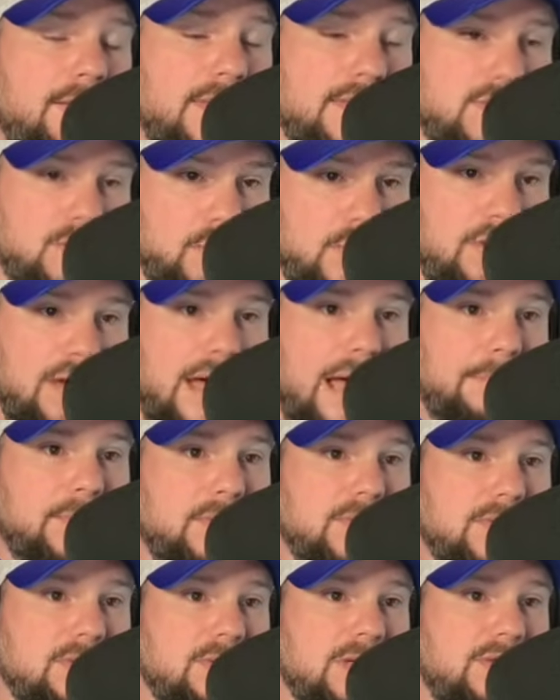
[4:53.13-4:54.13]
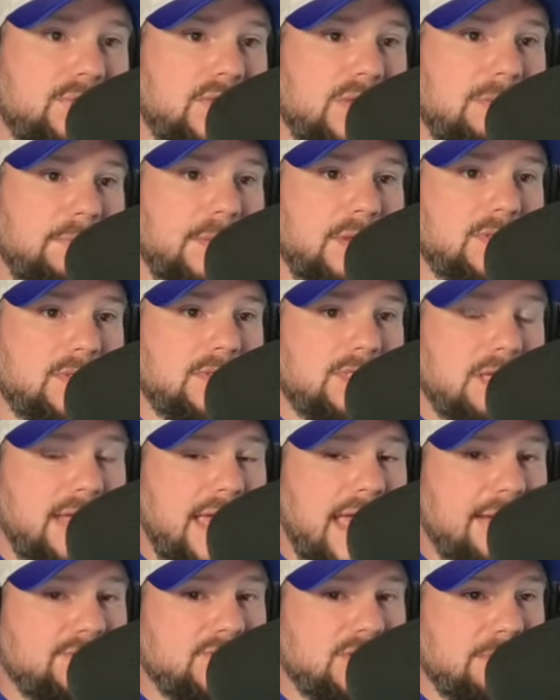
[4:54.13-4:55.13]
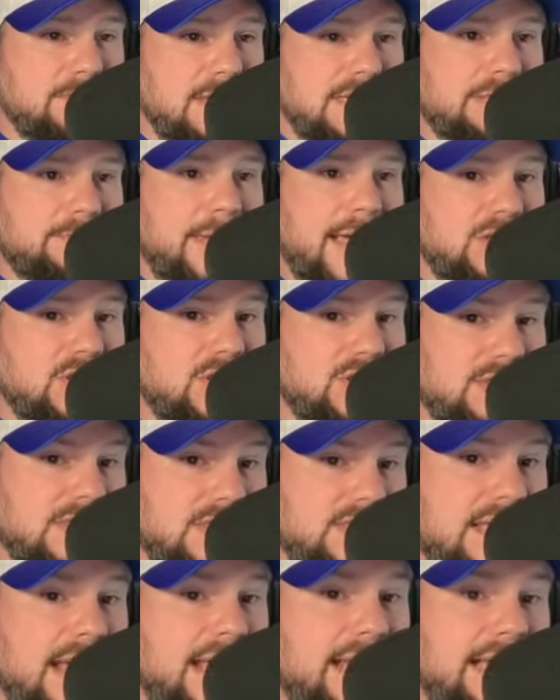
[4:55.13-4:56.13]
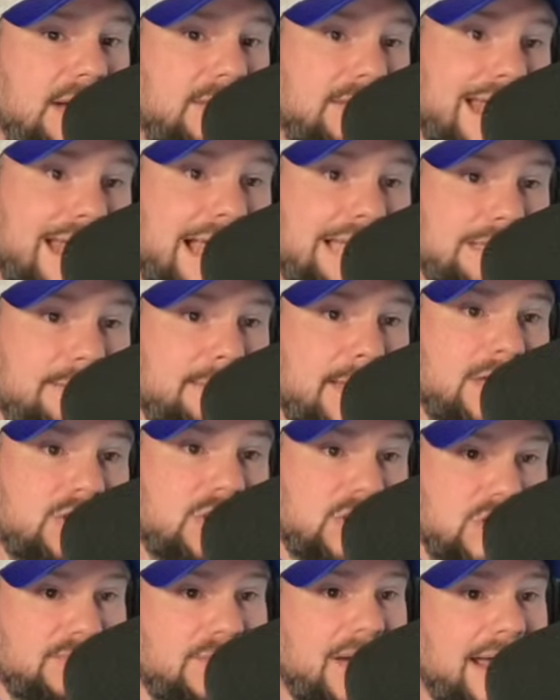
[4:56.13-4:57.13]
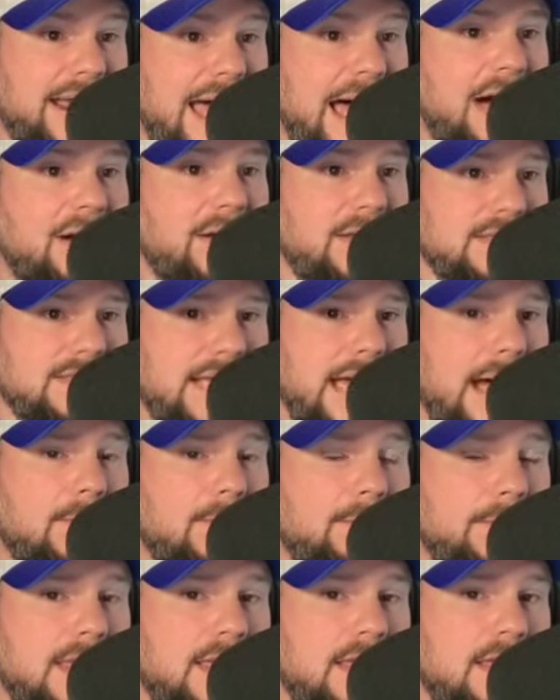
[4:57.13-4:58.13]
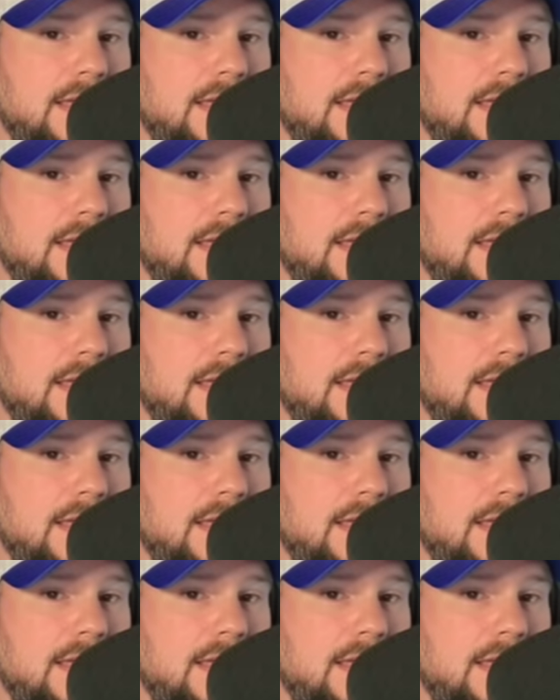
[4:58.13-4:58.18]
It's a real opportunity for the Bills to have some mismatches in the secondary, not to mention Javon Holland's out.